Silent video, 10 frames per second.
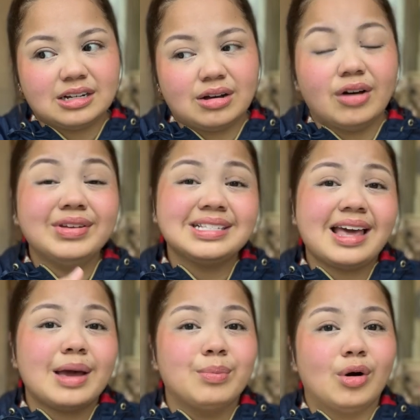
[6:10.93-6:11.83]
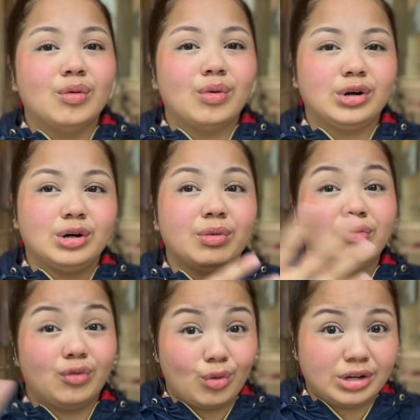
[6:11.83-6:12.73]
Obviously I bought water
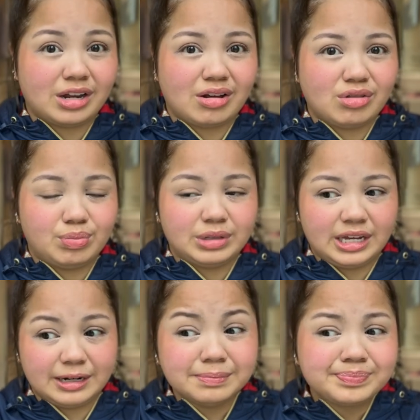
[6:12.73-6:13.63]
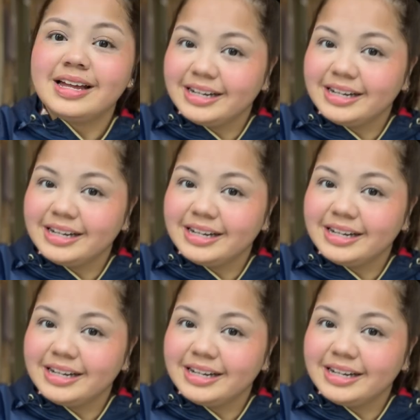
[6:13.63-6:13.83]
before getting on the plane.